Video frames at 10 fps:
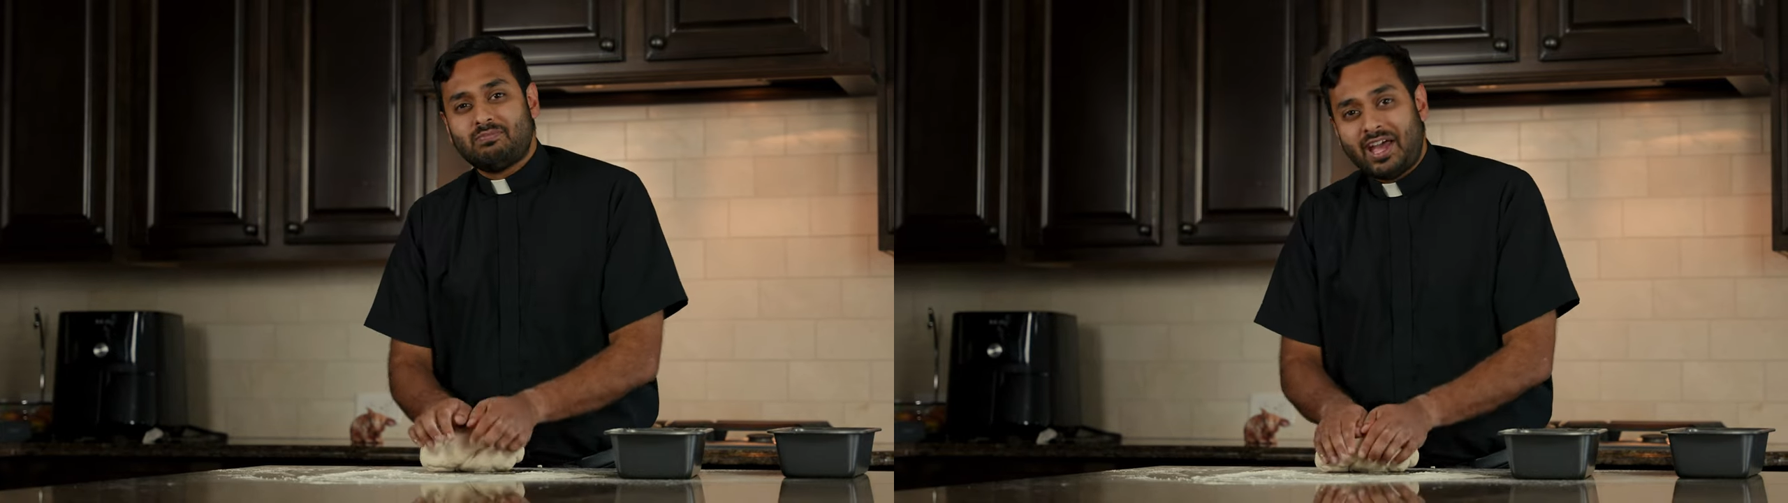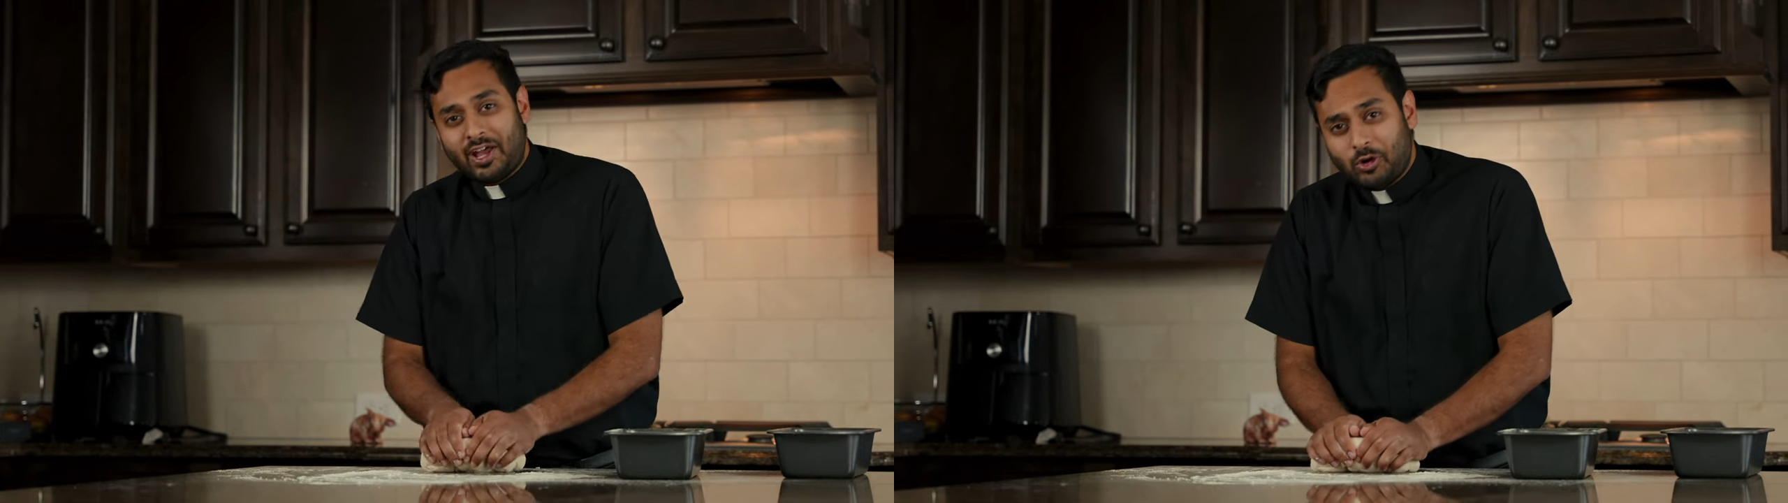
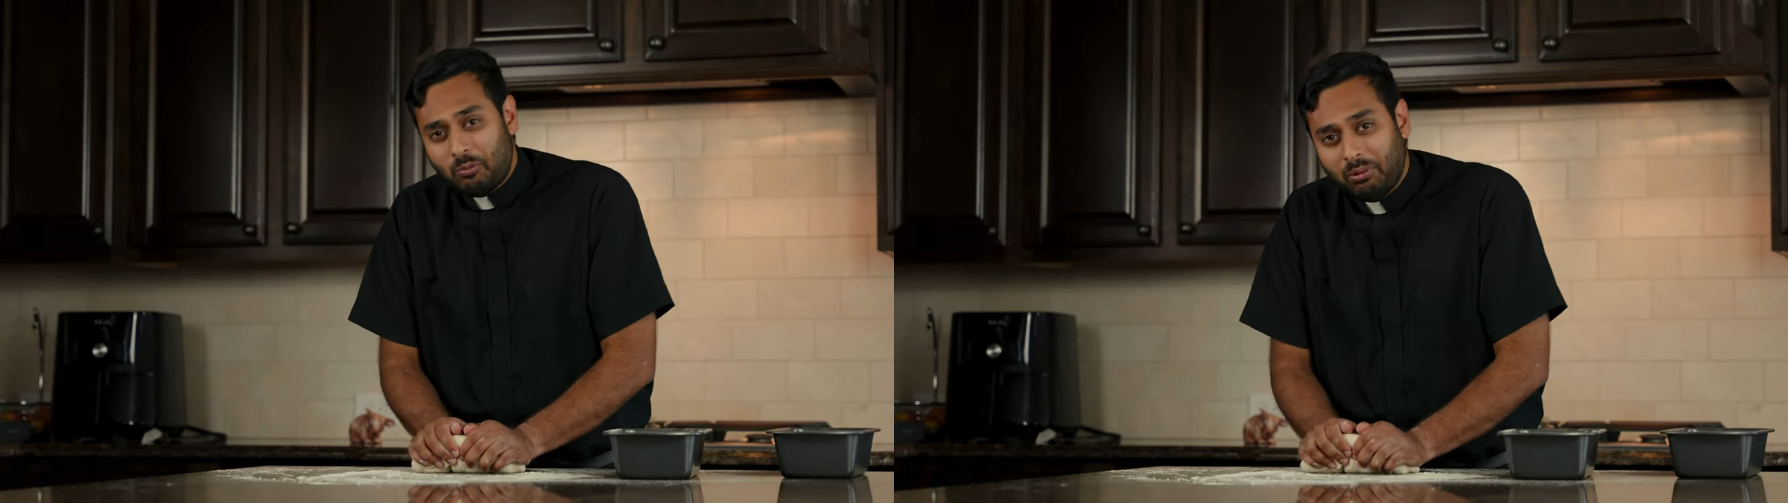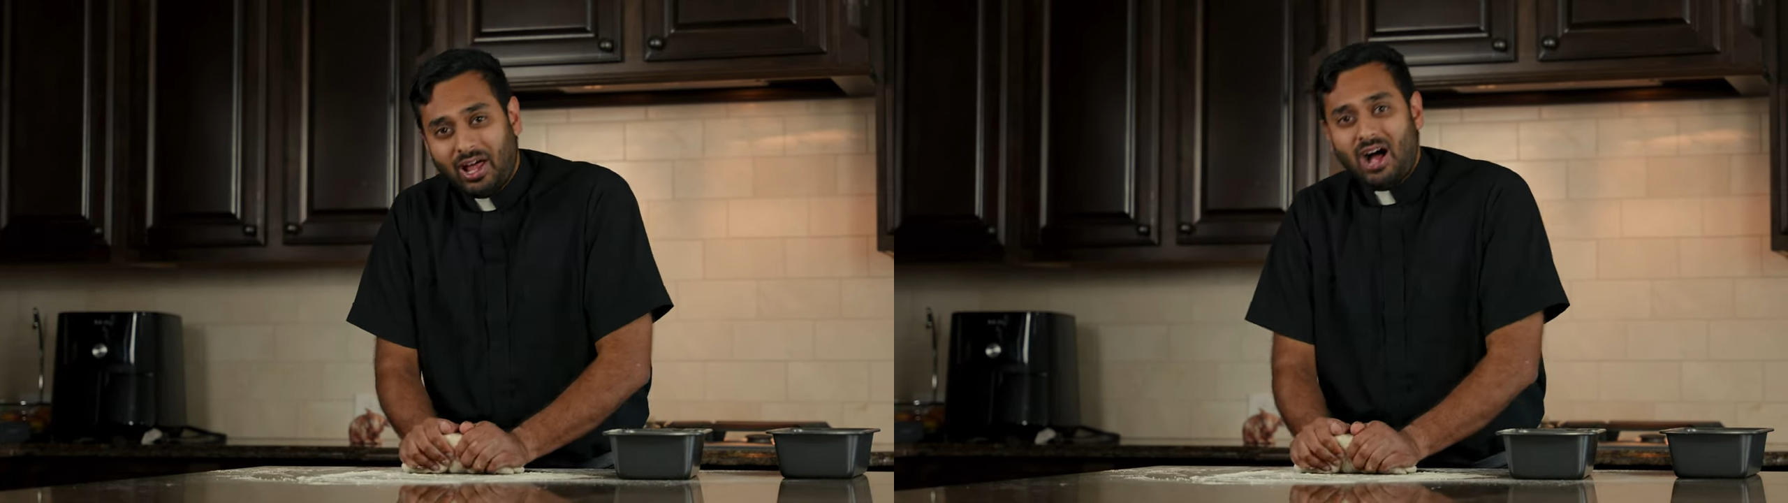pale
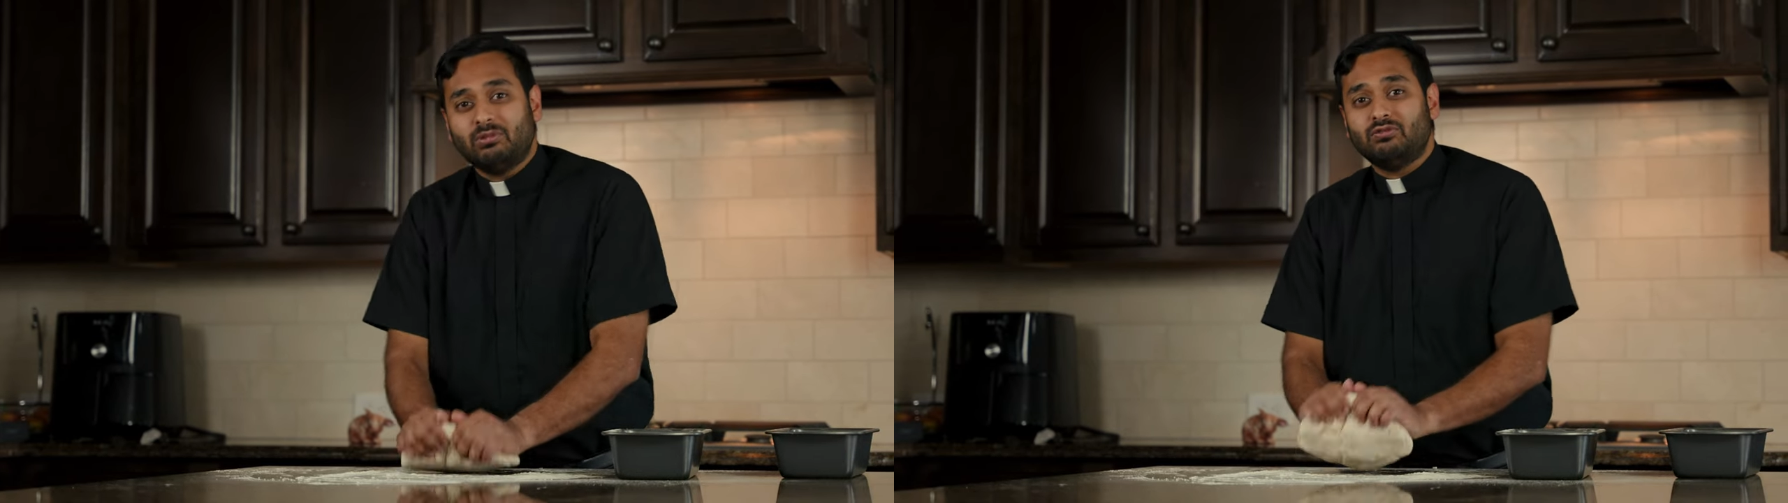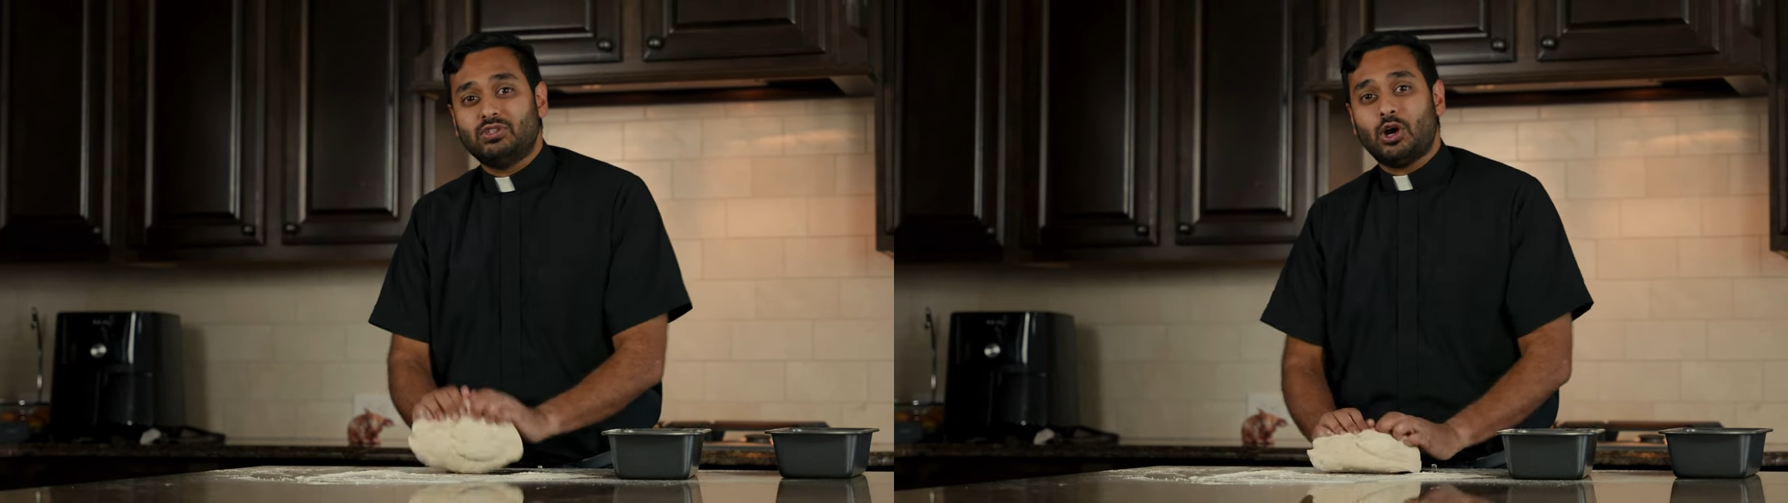
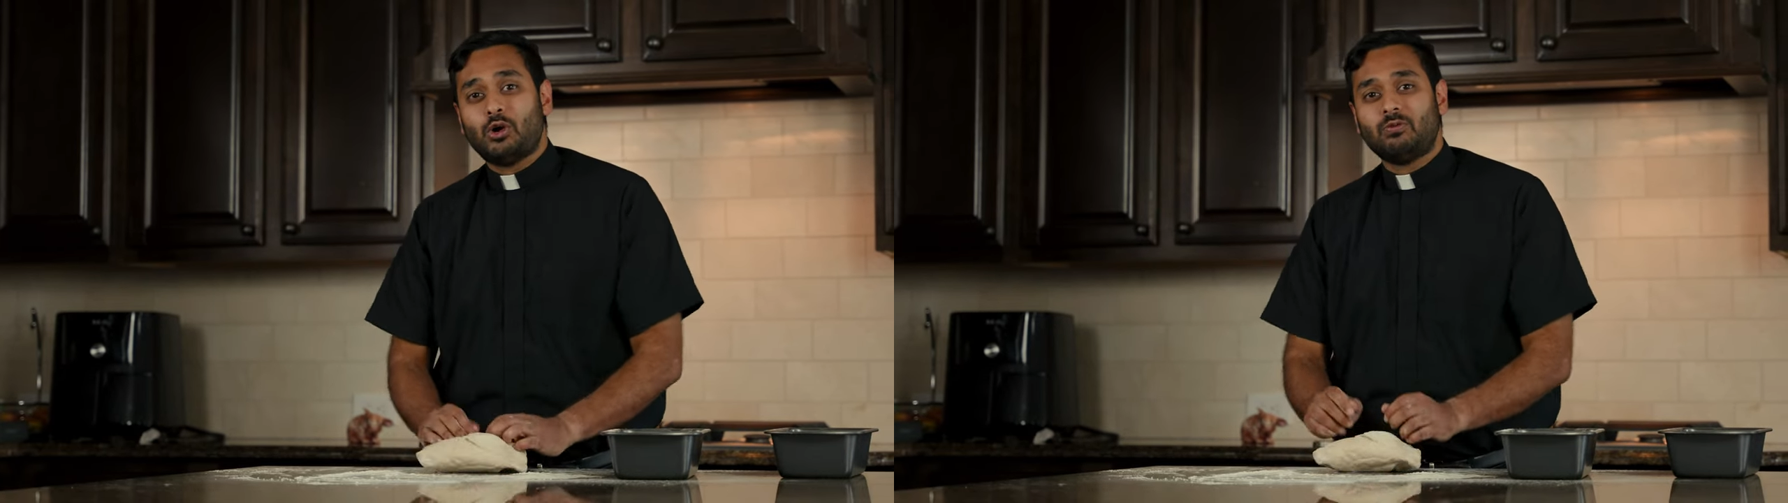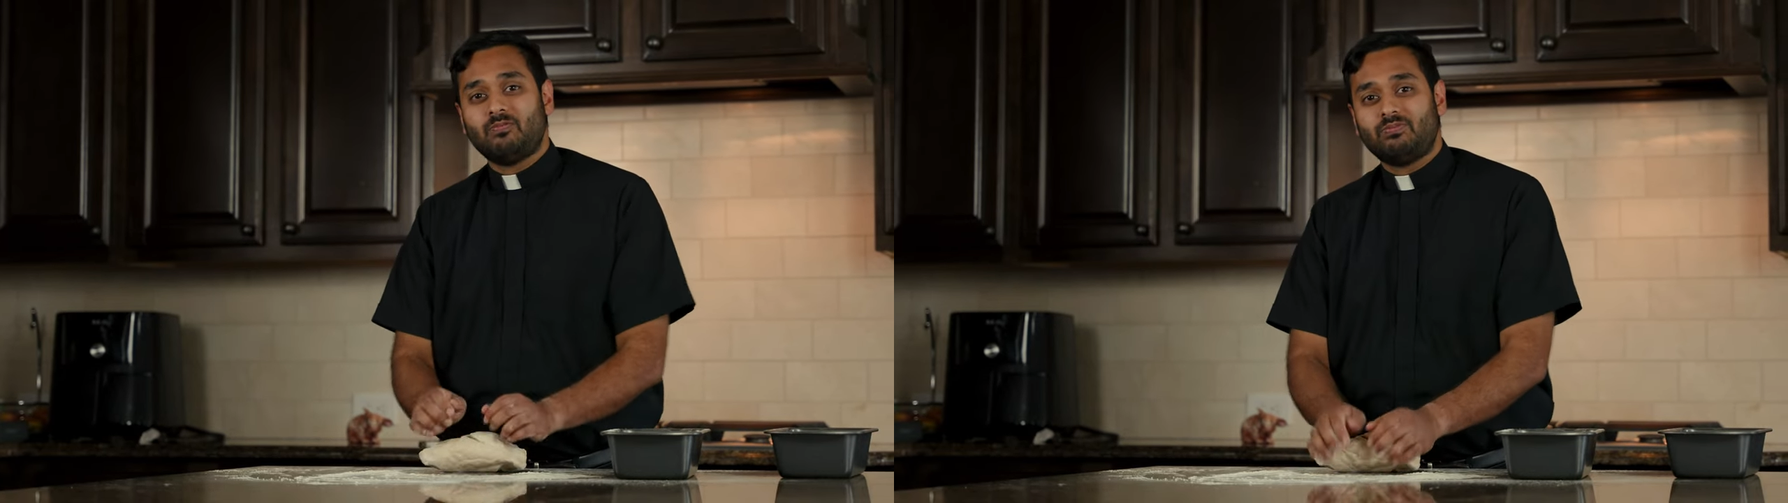blob of dough